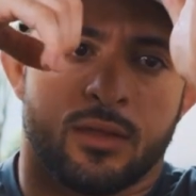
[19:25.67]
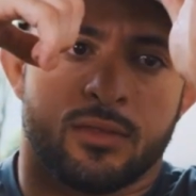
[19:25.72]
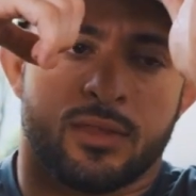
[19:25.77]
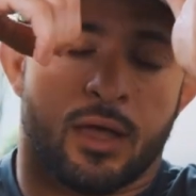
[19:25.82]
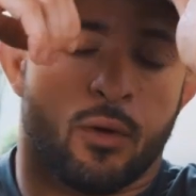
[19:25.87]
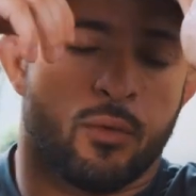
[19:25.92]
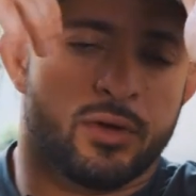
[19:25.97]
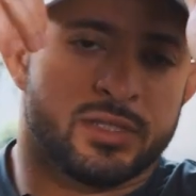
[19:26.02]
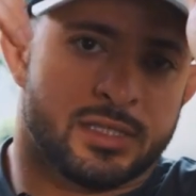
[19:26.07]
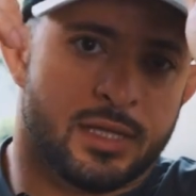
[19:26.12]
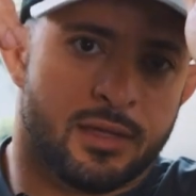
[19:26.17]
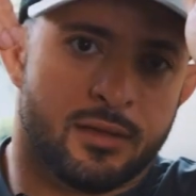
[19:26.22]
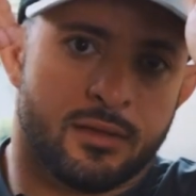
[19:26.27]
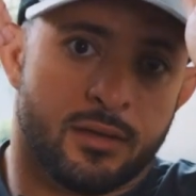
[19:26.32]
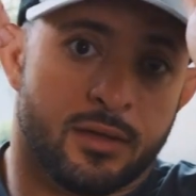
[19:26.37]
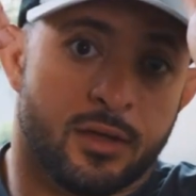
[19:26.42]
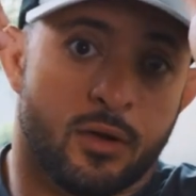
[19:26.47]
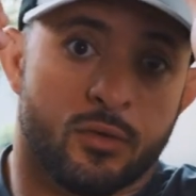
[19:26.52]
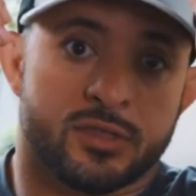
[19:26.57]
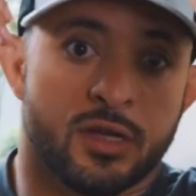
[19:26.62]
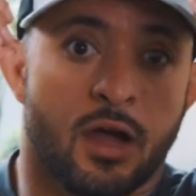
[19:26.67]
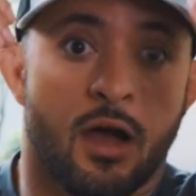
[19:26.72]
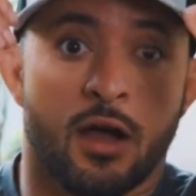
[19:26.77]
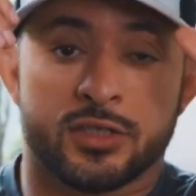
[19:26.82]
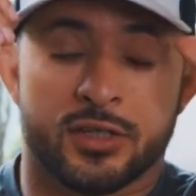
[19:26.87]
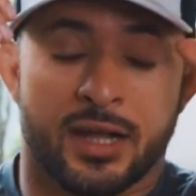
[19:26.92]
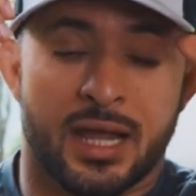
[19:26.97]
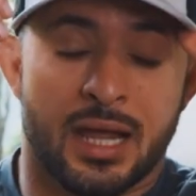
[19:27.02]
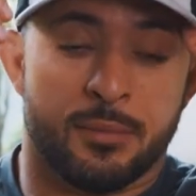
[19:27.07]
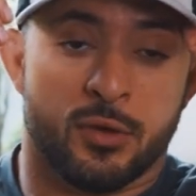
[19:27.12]
they always, you know,
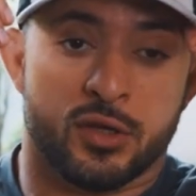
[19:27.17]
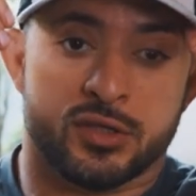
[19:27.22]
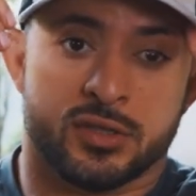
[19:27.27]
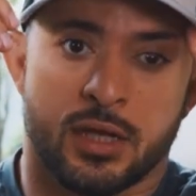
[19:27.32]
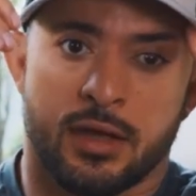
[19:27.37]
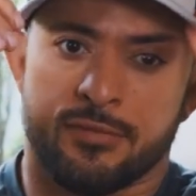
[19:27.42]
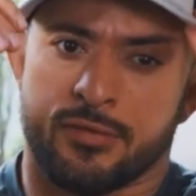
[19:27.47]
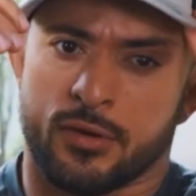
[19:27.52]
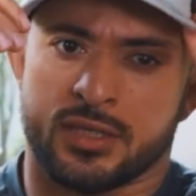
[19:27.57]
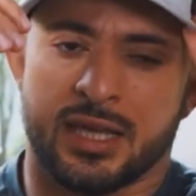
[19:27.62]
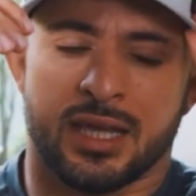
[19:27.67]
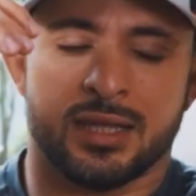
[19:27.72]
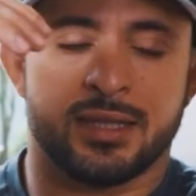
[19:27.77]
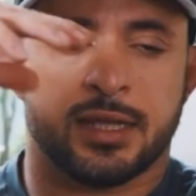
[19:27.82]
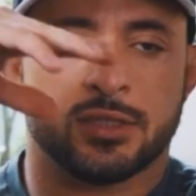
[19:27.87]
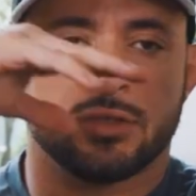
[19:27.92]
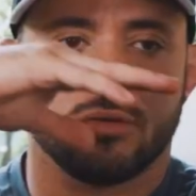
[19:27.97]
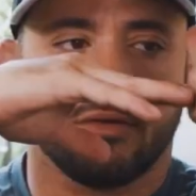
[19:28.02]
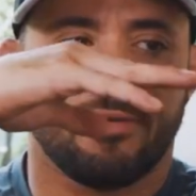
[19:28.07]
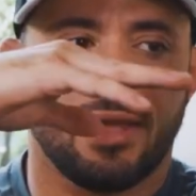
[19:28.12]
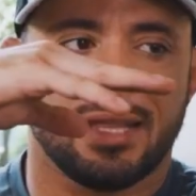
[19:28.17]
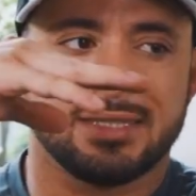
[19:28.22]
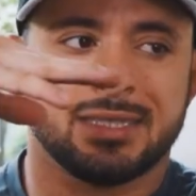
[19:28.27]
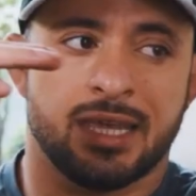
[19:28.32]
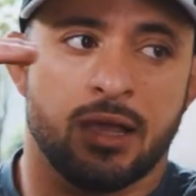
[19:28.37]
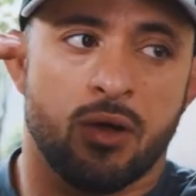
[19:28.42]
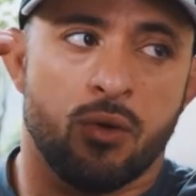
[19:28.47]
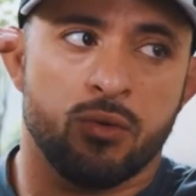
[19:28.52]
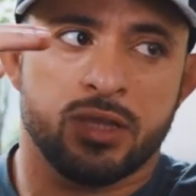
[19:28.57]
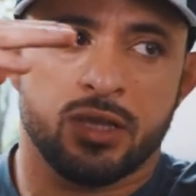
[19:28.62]
dogs or animals, if they're digging next to a fence,
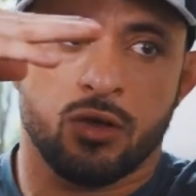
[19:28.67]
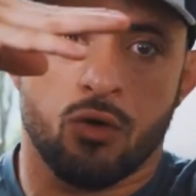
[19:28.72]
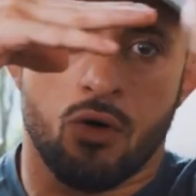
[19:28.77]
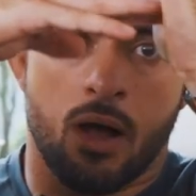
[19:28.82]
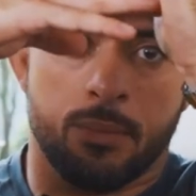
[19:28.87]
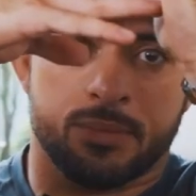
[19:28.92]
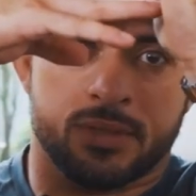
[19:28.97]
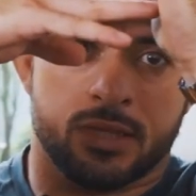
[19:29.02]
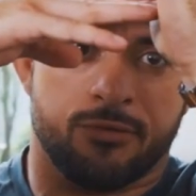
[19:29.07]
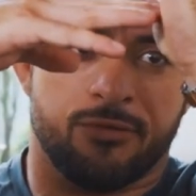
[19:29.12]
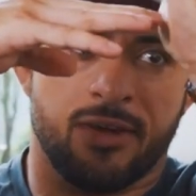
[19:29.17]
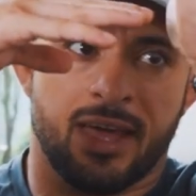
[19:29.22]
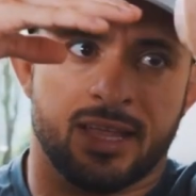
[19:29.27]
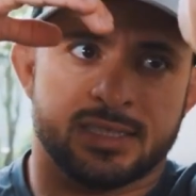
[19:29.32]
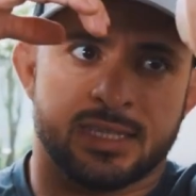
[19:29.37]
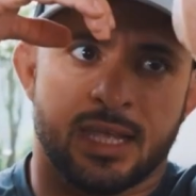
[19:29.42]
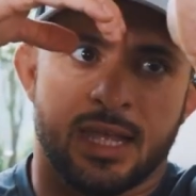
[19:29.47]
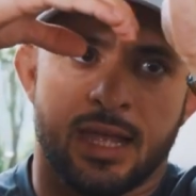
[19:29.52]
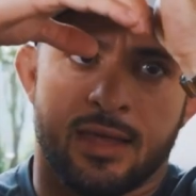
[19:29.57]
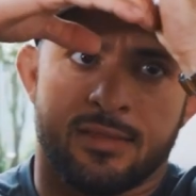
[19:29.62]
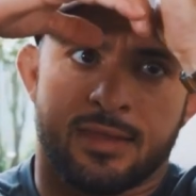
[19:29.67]
they only go up to the fence.